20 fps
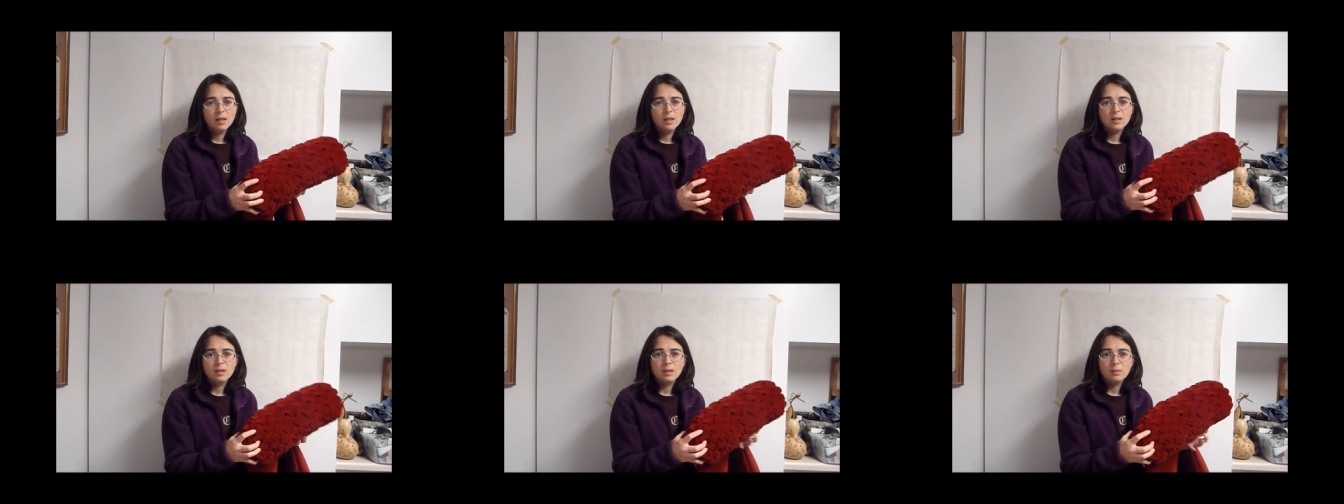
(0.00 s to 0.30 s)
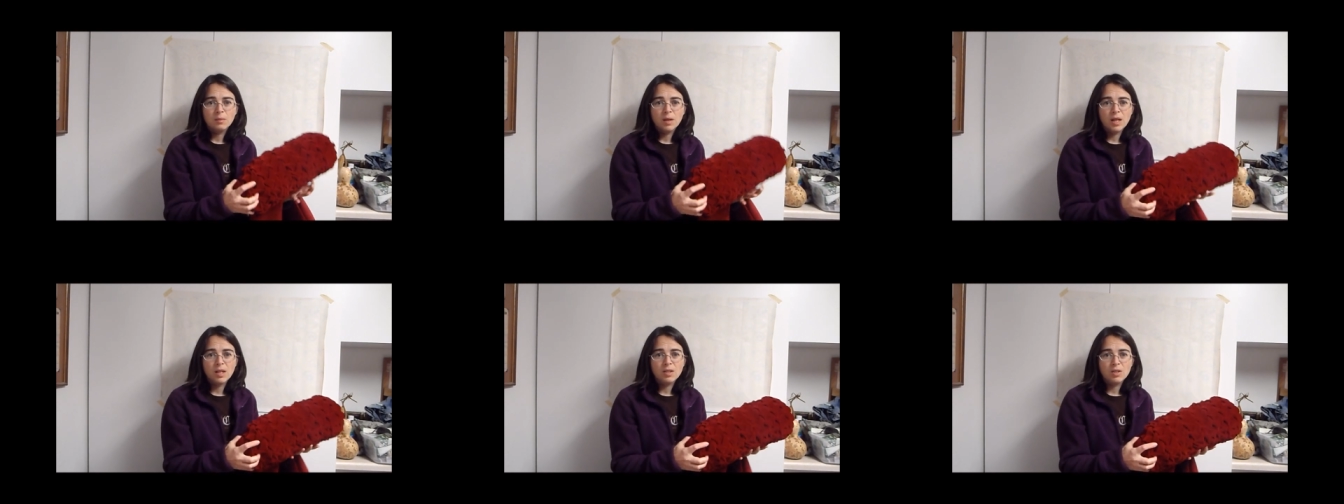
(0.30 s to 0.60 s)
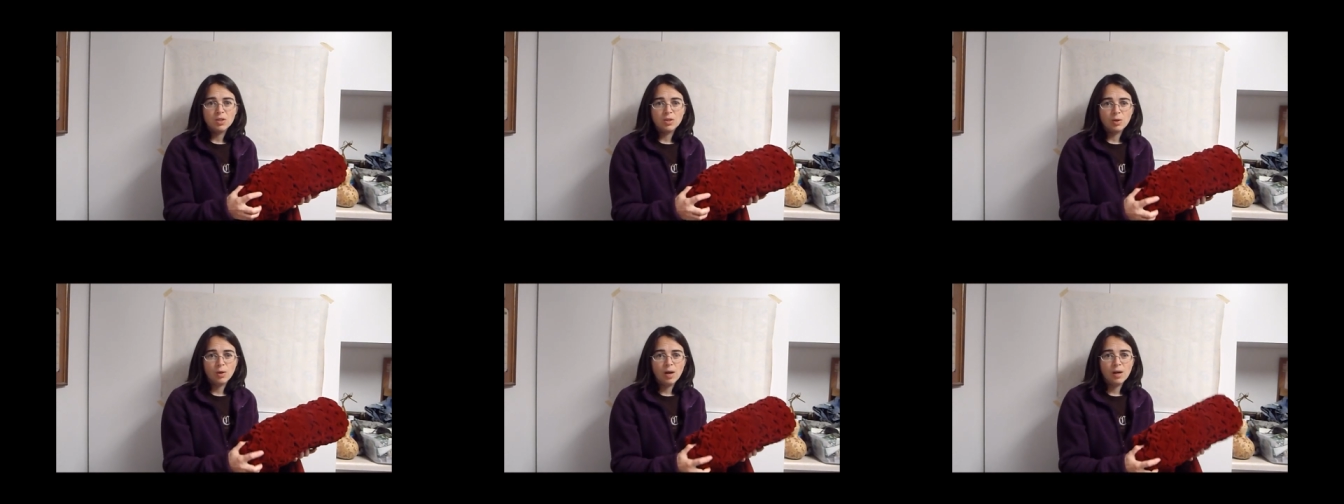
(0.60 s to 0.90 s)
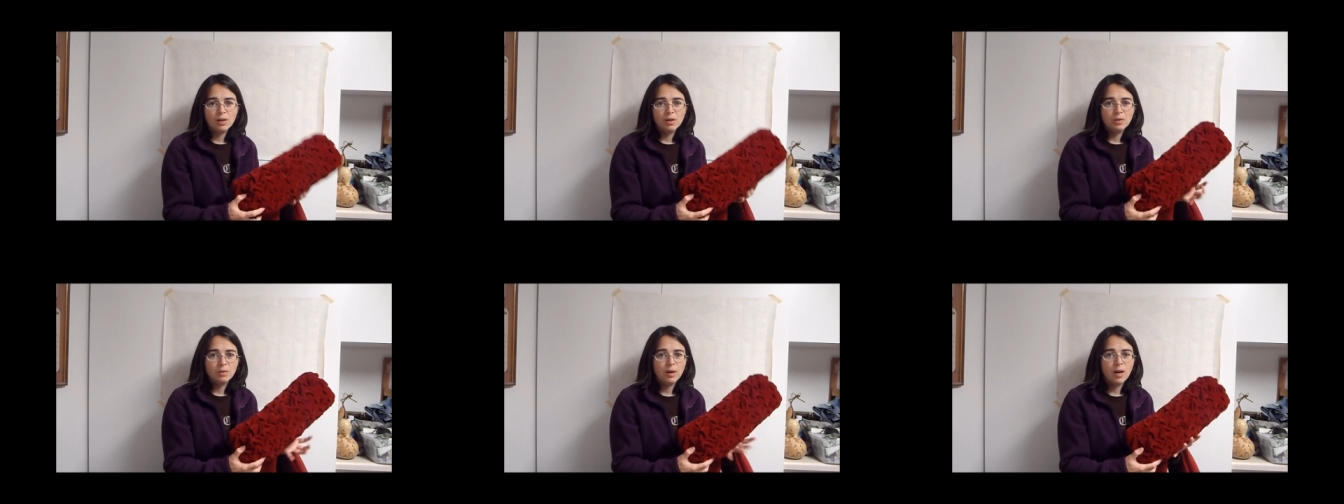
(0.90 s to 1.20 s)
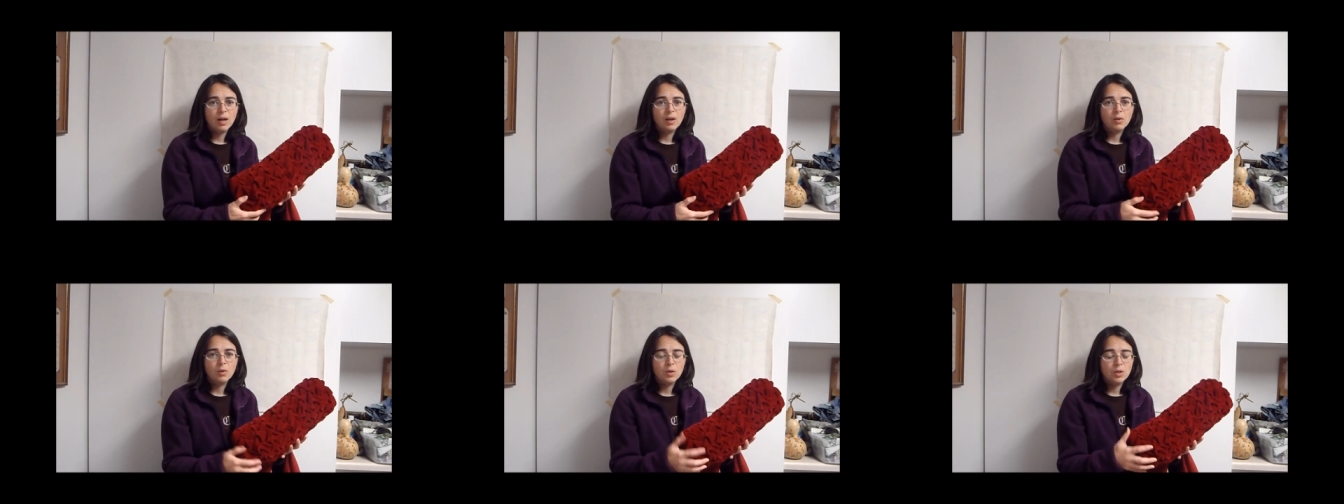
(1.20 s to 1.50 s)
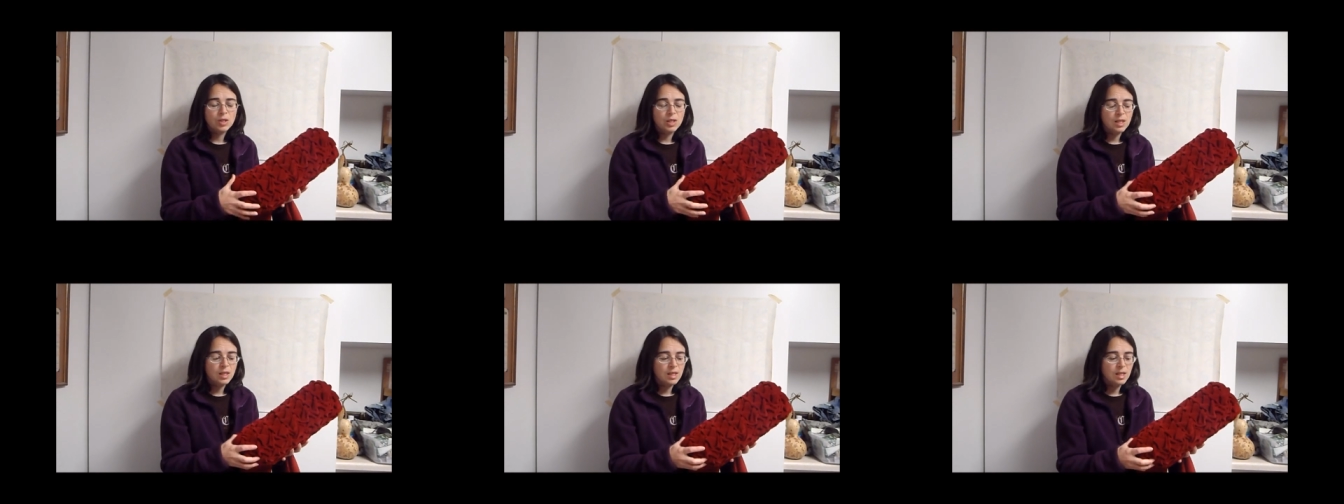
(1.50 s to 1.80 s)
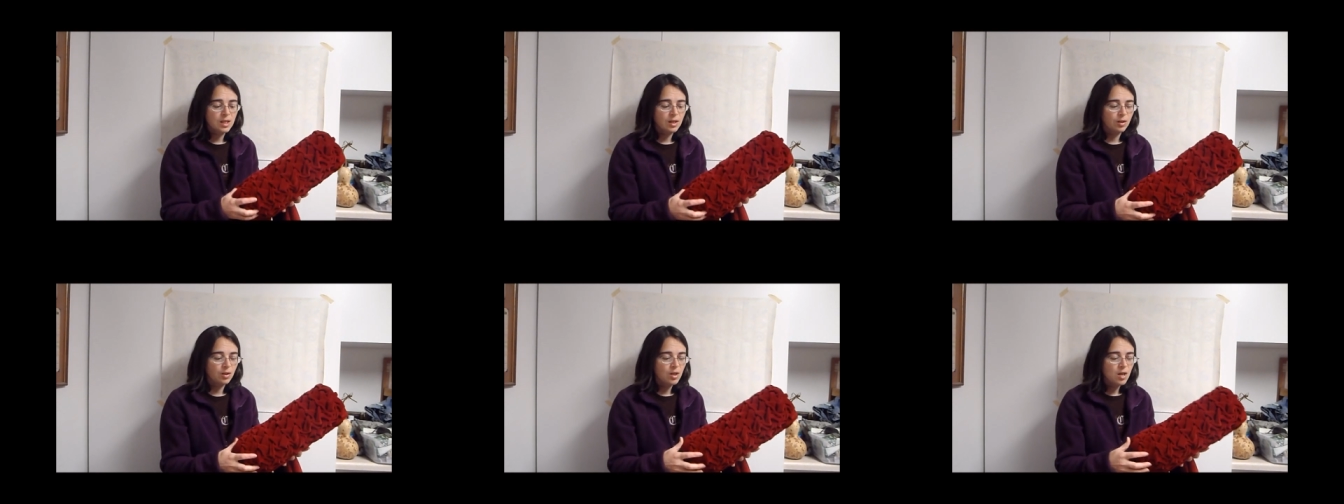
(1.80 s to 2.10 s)
some nice strong thread, of course a
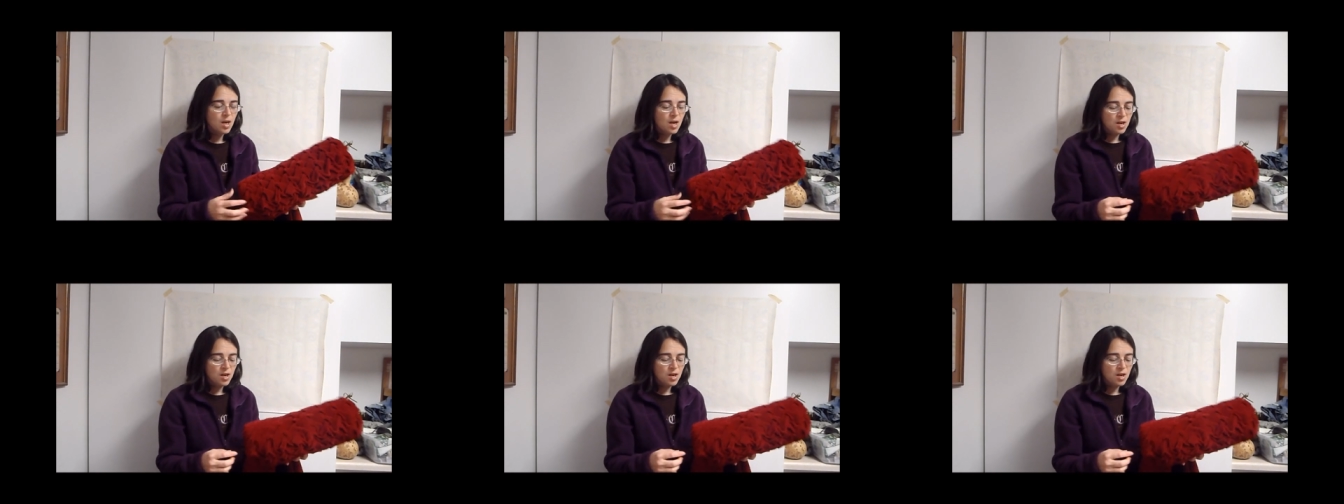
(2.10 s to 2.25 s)
needle.